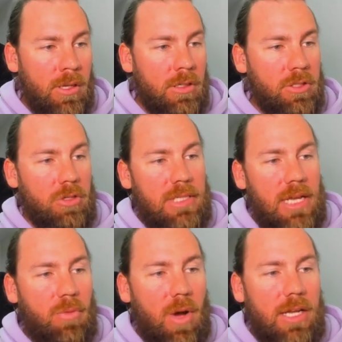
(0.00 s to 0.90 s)
So
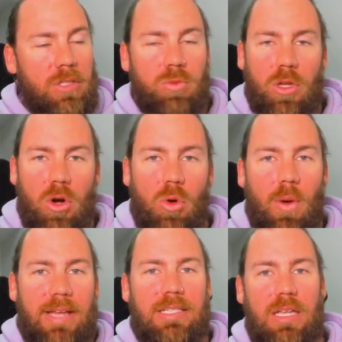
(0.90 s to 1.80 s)
tier 1s will
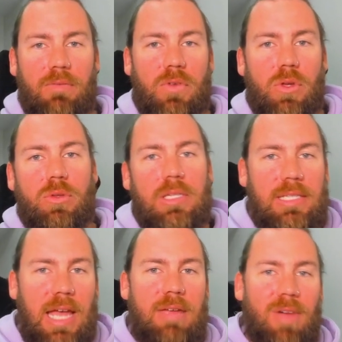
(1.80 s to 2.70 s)
always give you the
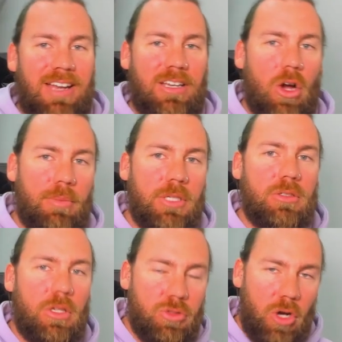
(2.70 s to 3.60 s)
same
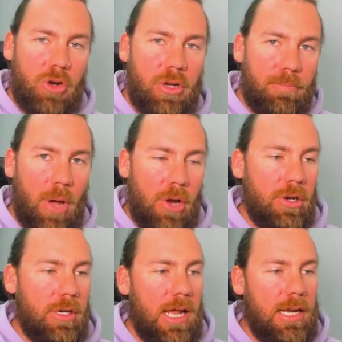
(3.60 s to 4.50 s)
uncommon drone
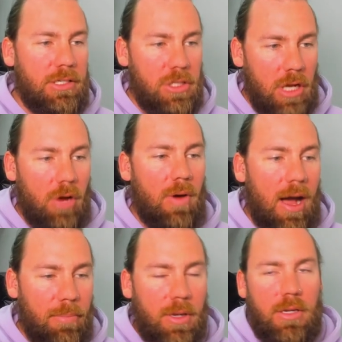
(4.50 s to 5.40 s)
component, and as you go
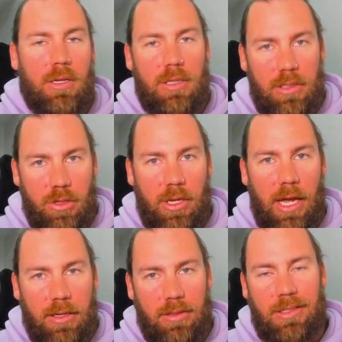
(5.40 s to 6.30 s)
up, you
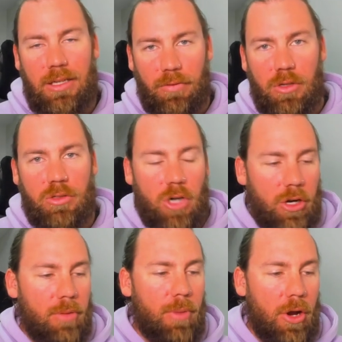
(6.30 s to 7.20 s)
get the different
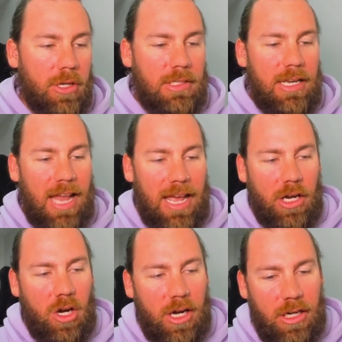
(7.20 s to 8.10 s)
drone components, and they are
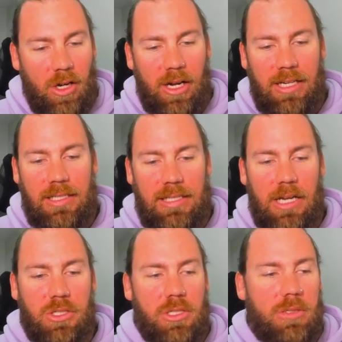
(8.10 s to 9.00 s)
kind of like a
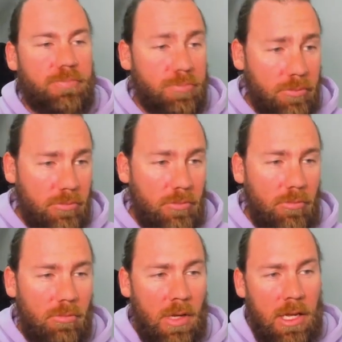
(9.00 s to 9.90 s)
section.
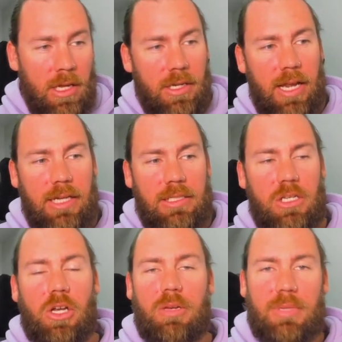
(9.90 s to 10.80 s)
Next,
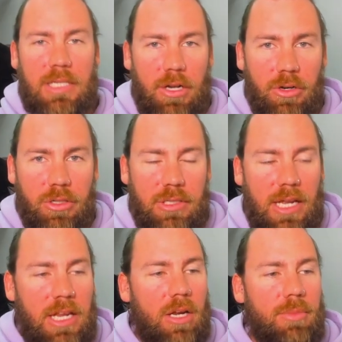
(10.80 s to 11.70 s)
you've got the materials
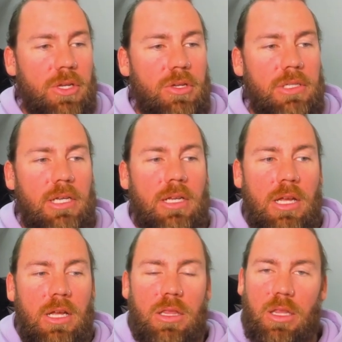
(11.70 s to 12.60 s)
that you're going to be using,
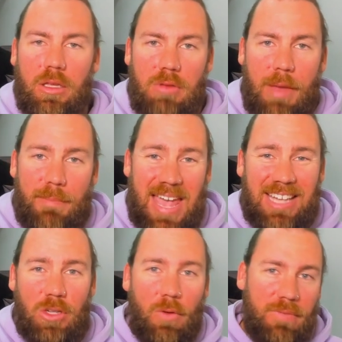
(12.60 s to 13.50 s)
the
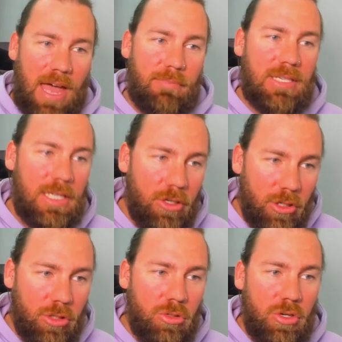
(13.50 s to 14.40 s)
amount of that
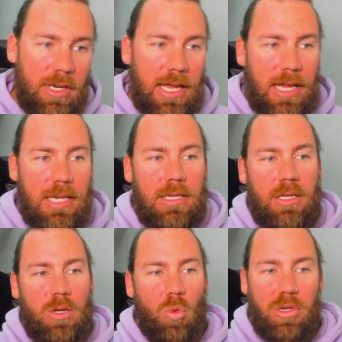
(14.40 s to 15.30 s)
material you need,
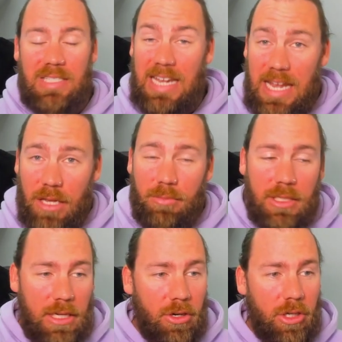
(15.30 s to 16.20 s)
what tier the
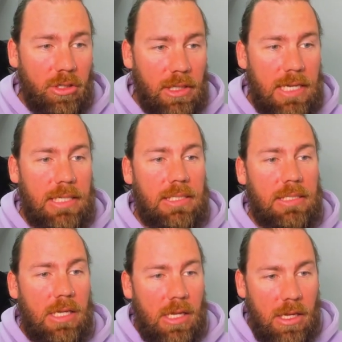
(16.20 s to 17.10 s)
material
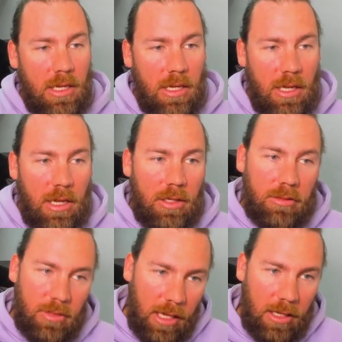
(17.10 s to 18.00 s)
is.
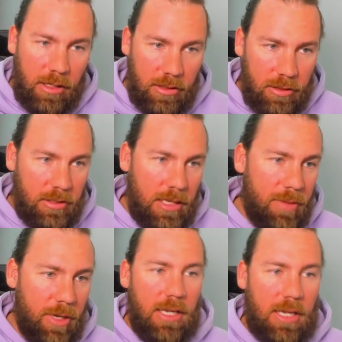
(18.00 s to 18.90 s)

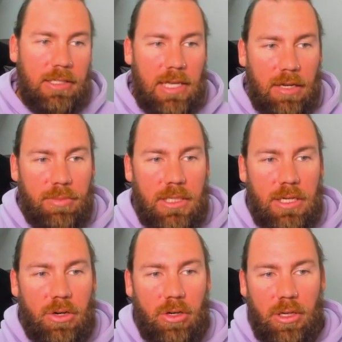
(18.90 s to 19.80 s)
Same again, the second
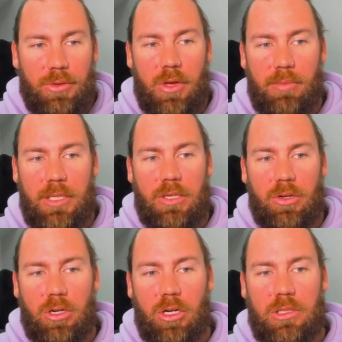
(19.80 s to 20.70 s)
material and third
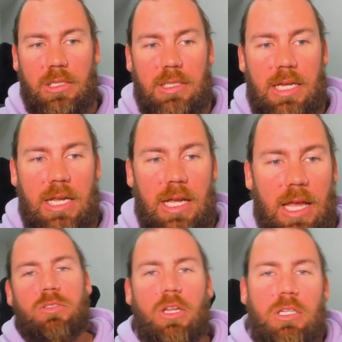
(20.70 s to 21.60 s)
material cost and tier.
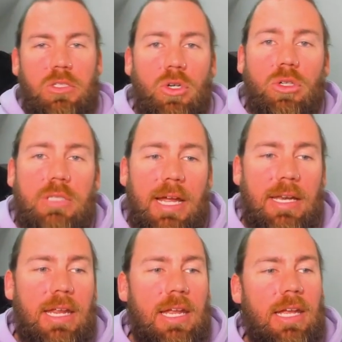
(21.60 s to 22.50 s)
So the score
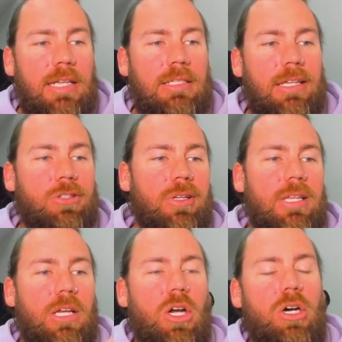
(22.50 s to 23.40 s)
down here is literally
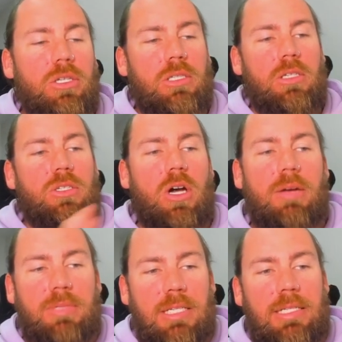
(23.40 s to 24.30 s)
the cost
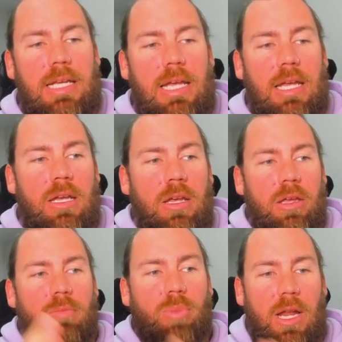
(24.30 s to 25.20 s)
times the tier
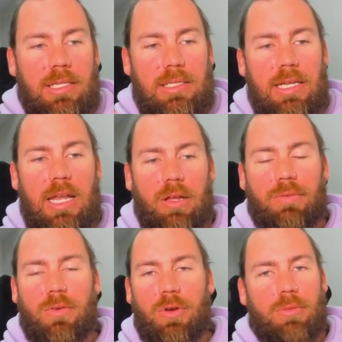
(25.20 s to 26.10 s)
plus together
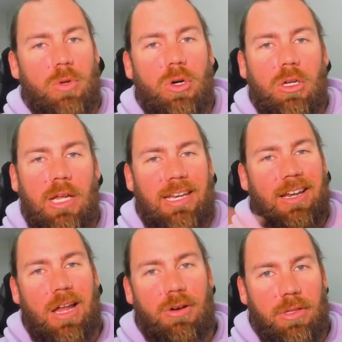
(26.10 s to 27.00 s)
for them all, and the
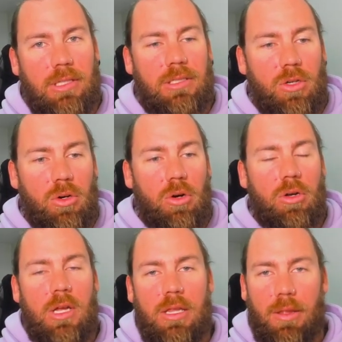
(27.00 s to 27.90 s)
lower the
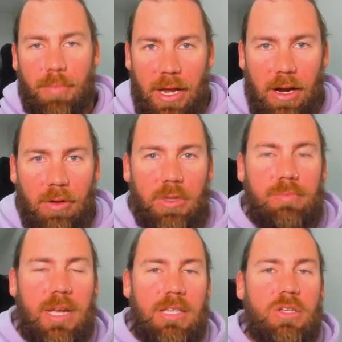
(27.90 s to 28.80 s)
score, the better, which
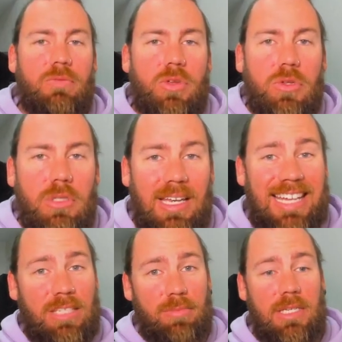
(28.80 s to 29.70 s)
means you've used
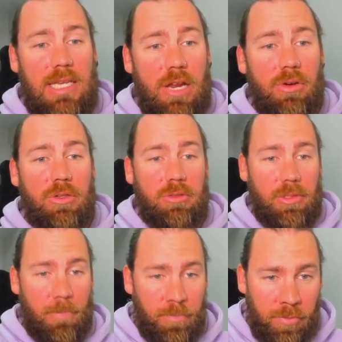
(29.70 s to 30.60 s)
less
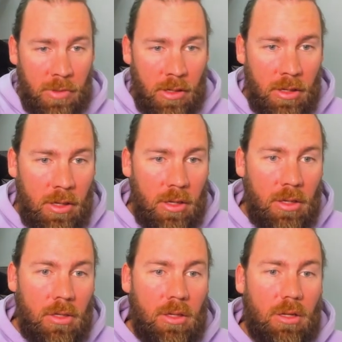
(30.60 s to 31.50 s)
materials.
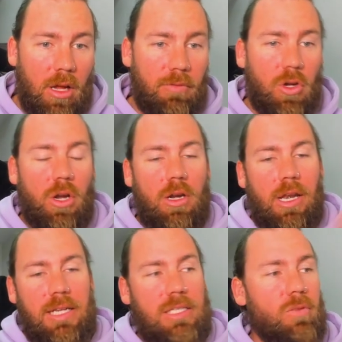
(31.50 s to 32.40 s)
I've got a
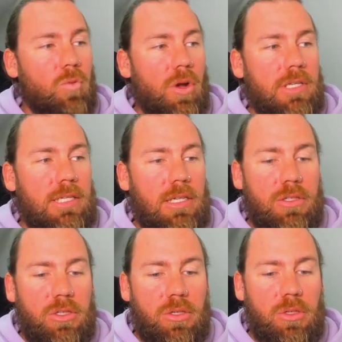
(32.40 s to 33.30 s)
list of what does
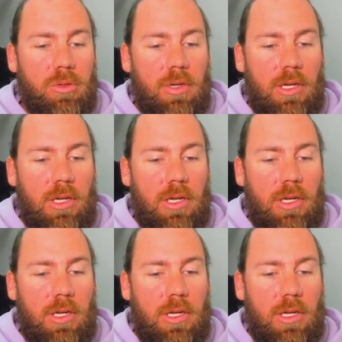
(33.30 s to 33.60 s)
it do.